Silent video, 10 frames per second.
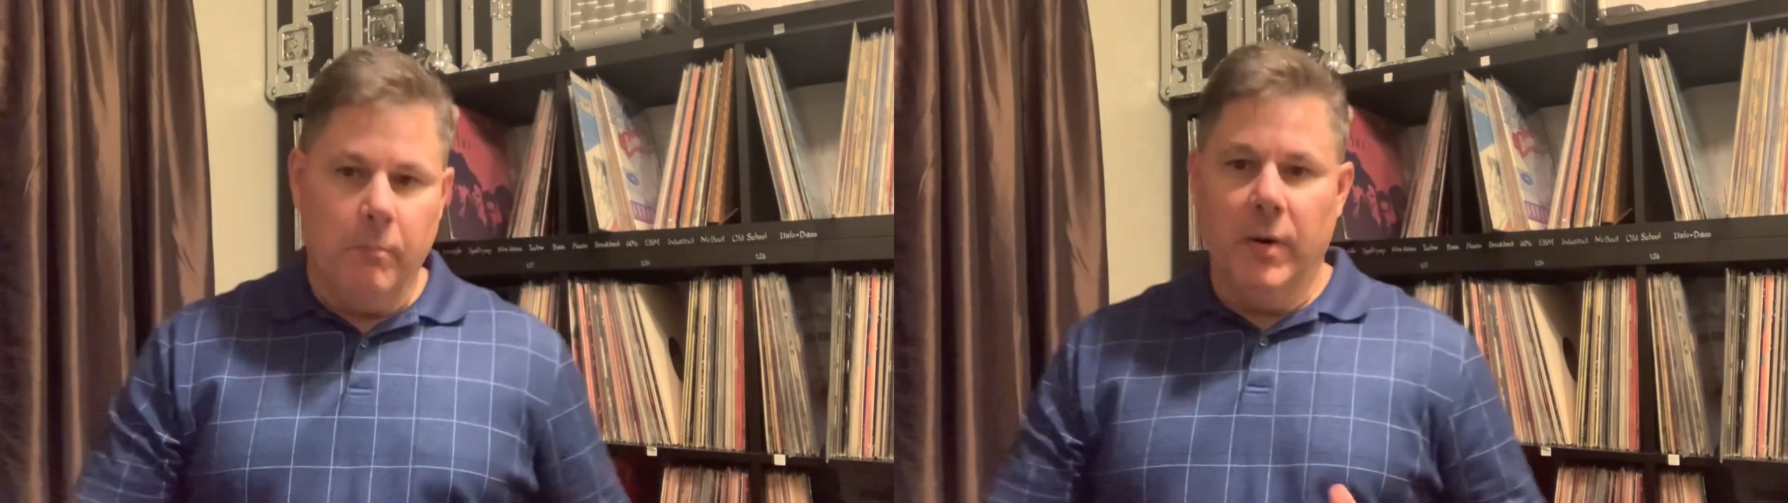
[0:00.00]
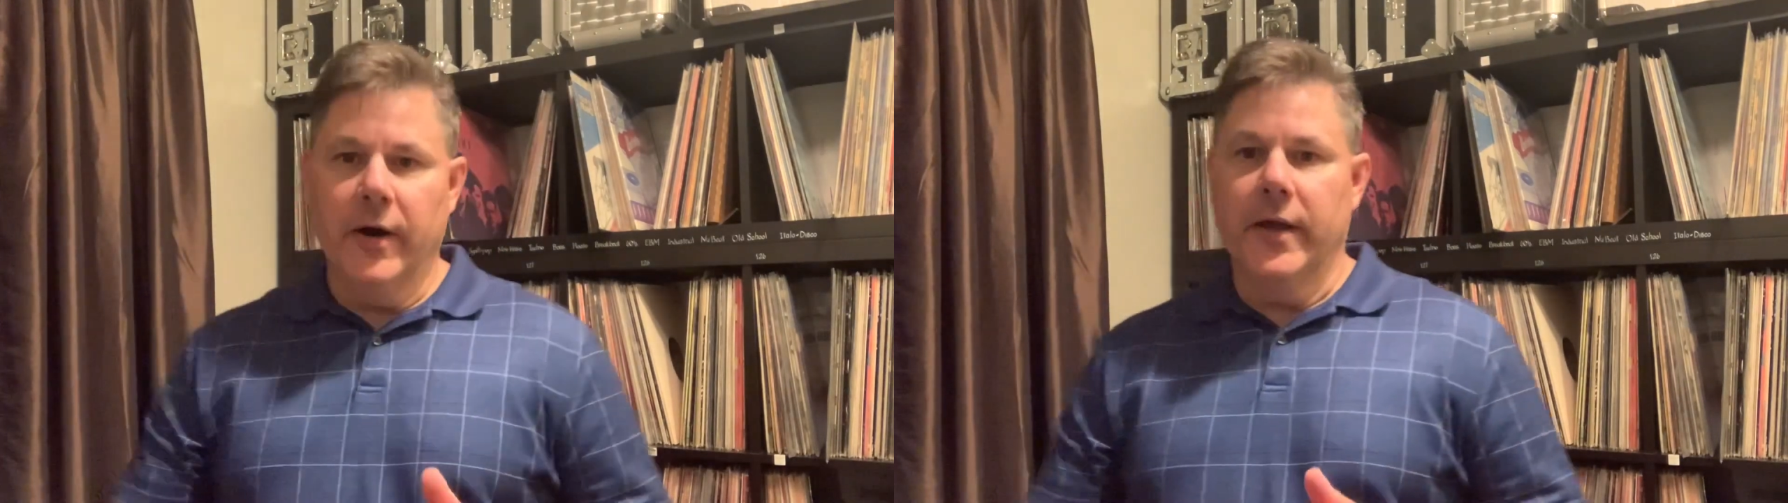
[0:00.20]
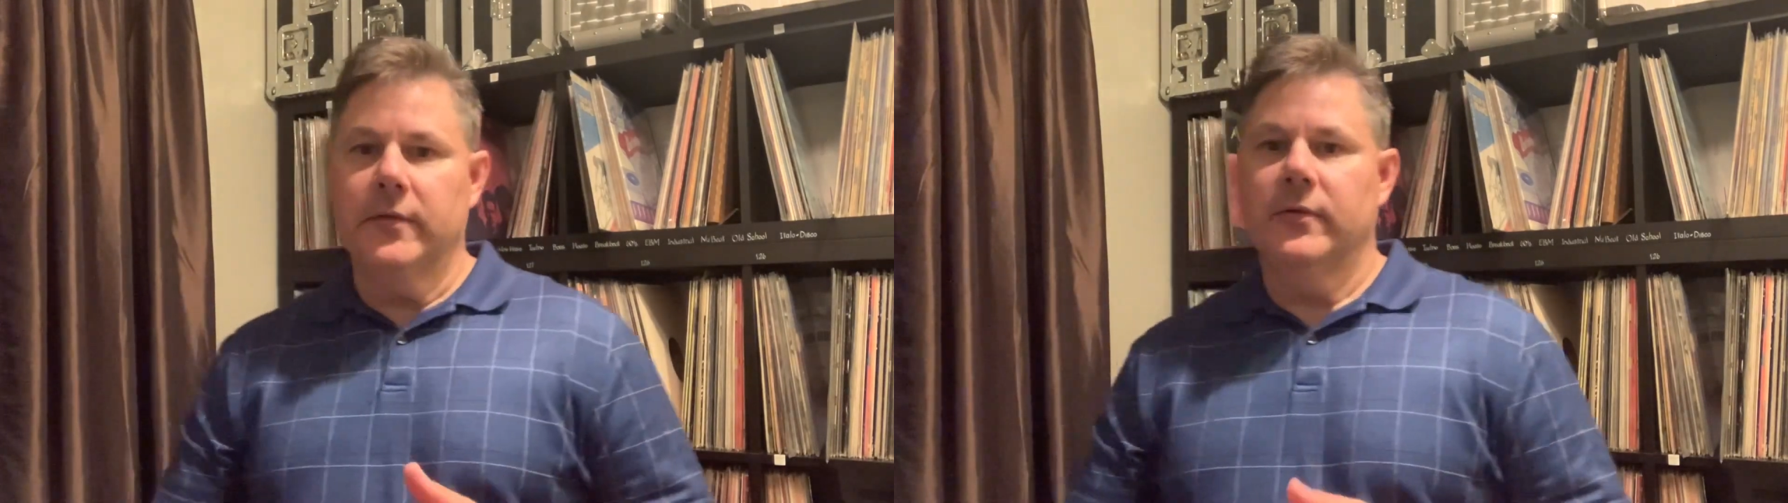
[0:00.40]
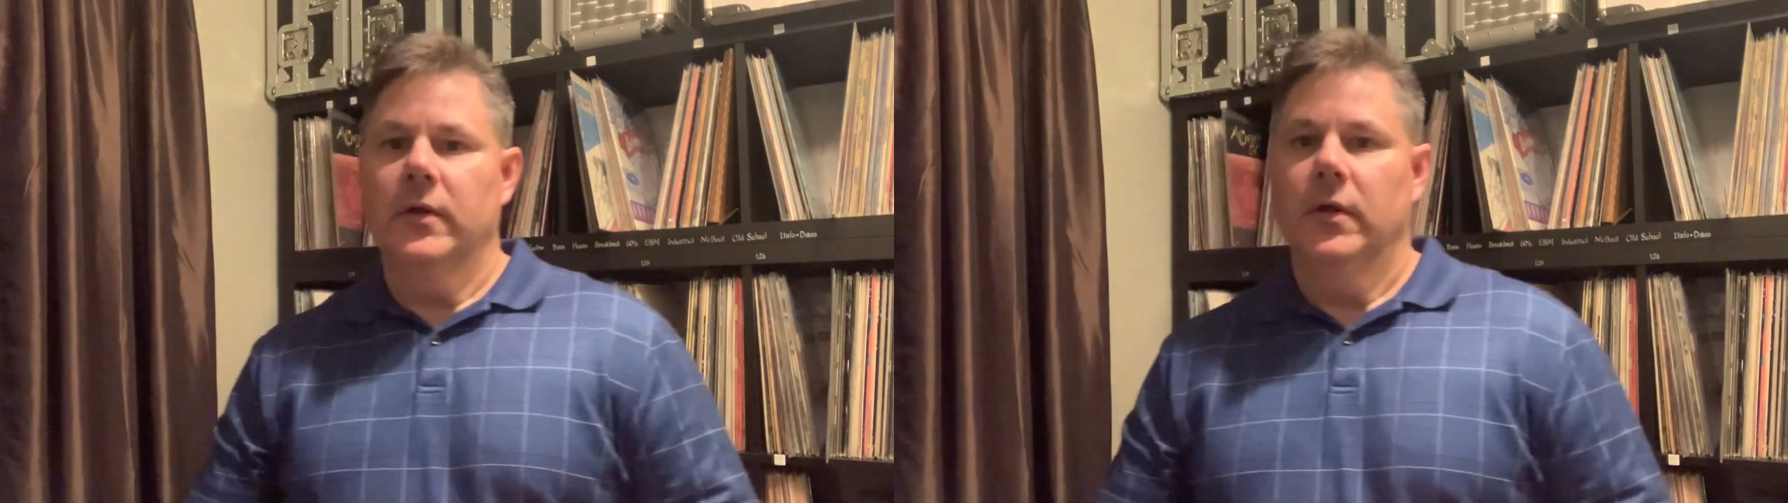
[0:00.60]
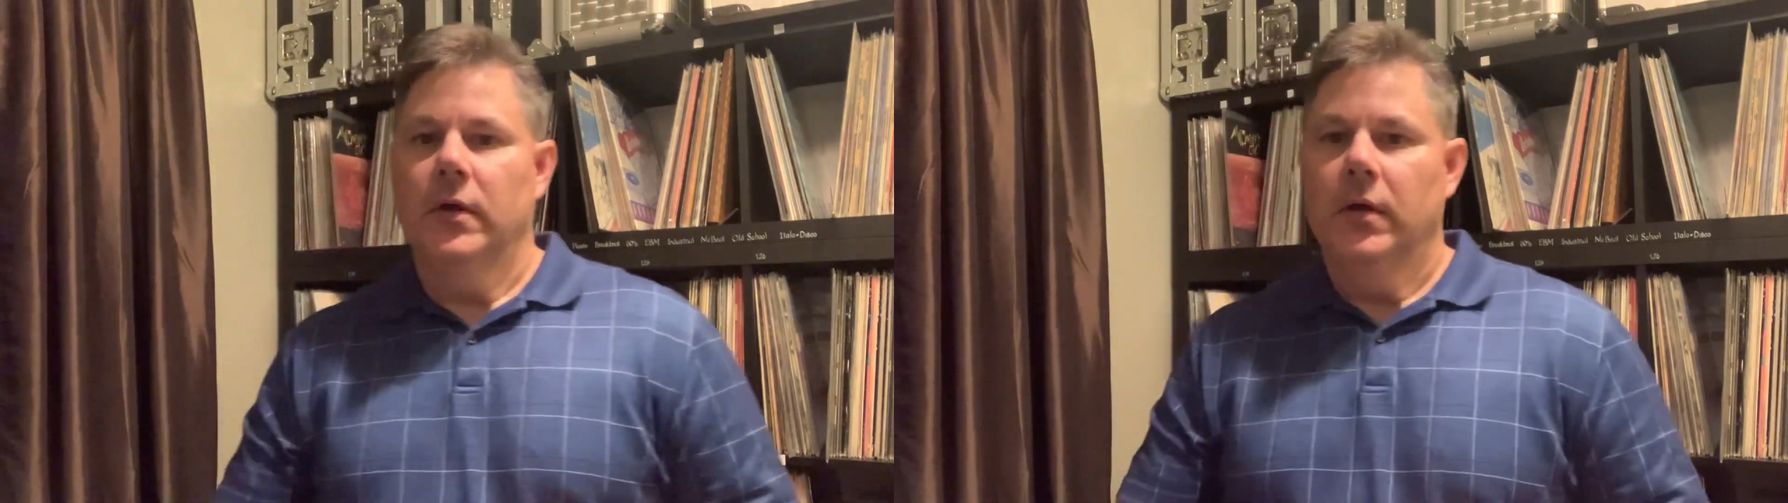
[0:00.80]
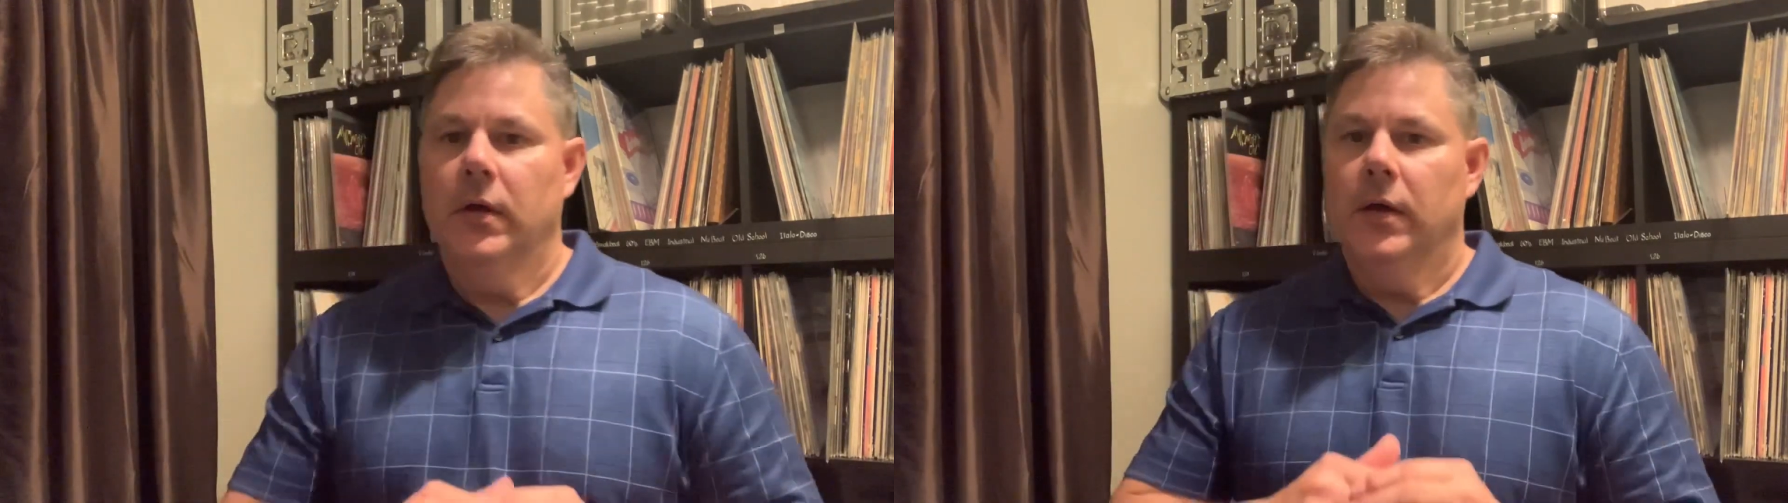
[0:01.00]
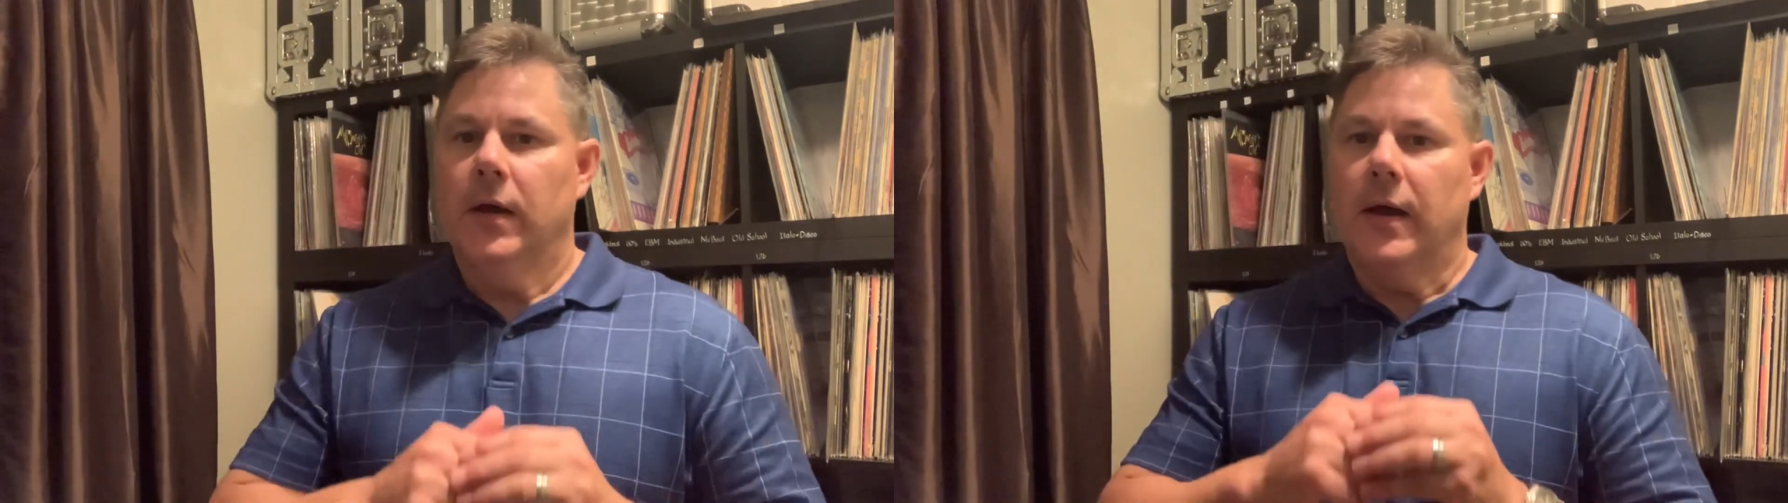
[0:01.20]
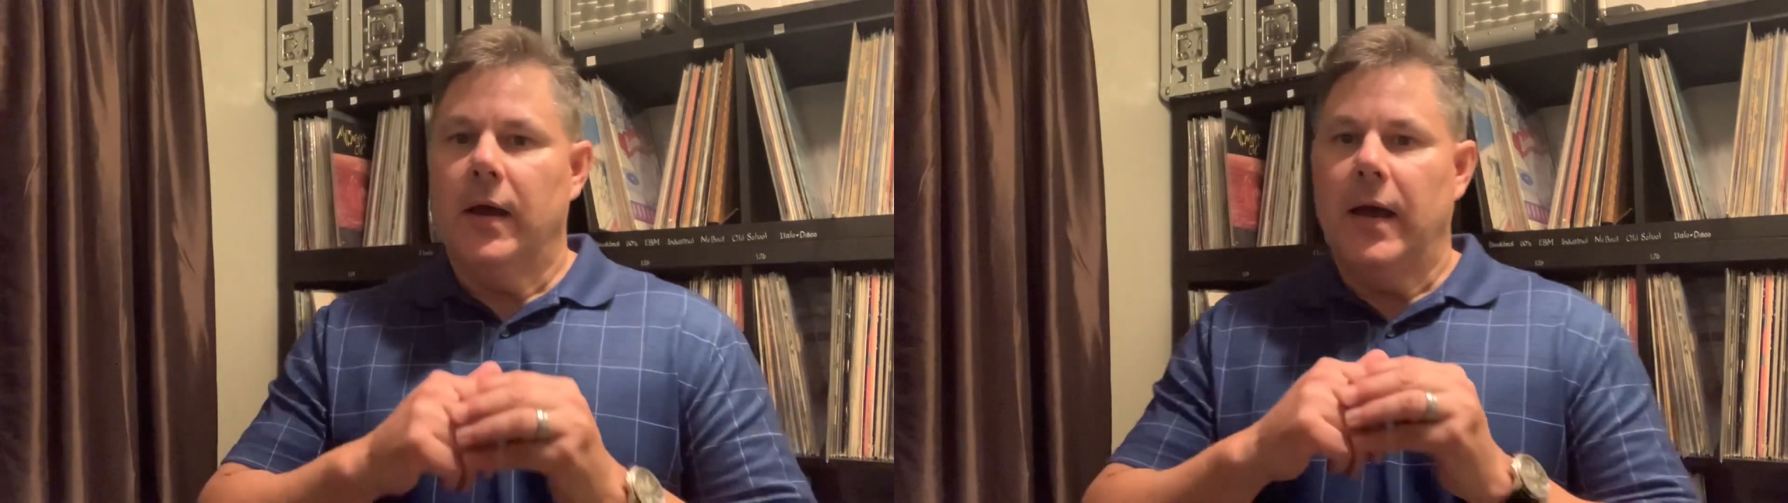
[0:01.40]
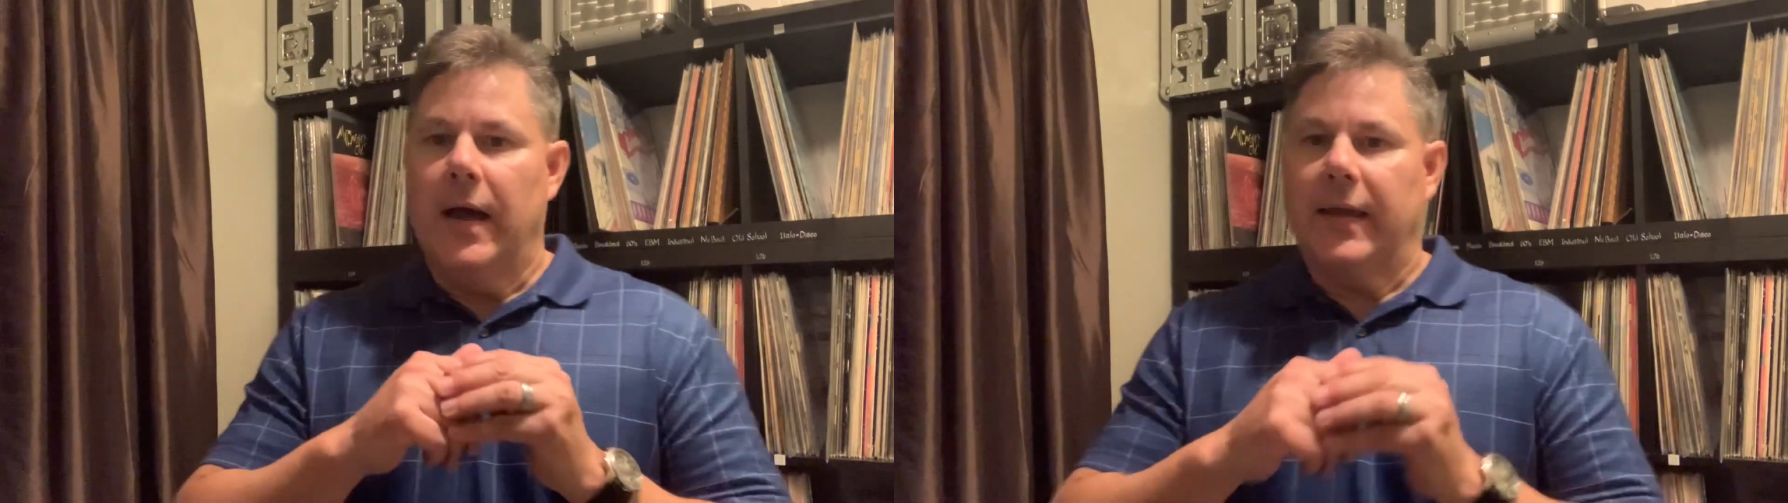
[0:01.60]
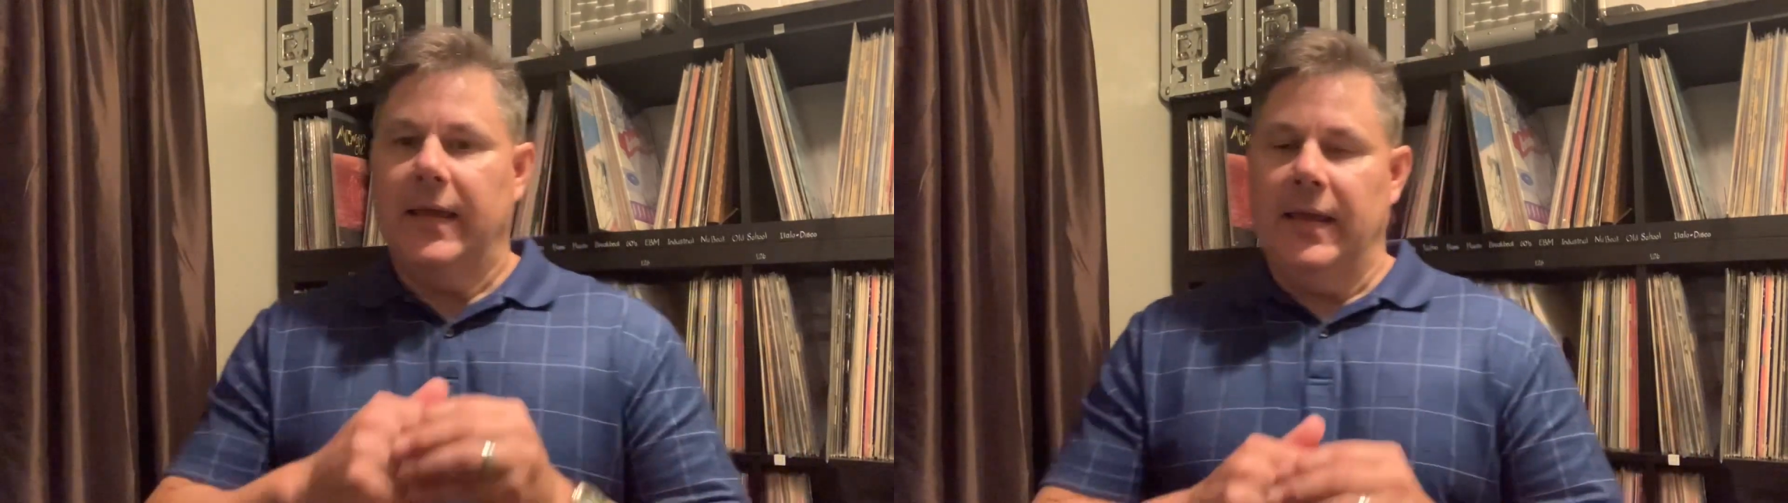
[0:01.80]
but
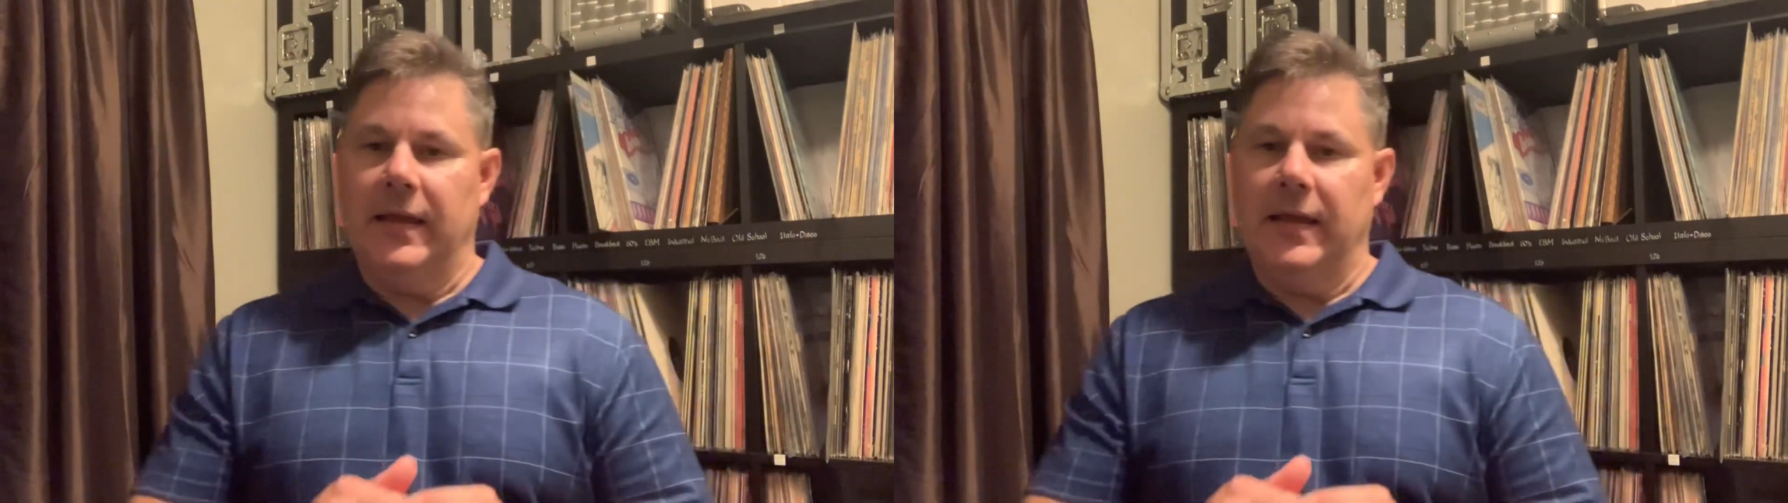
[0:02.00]
I can't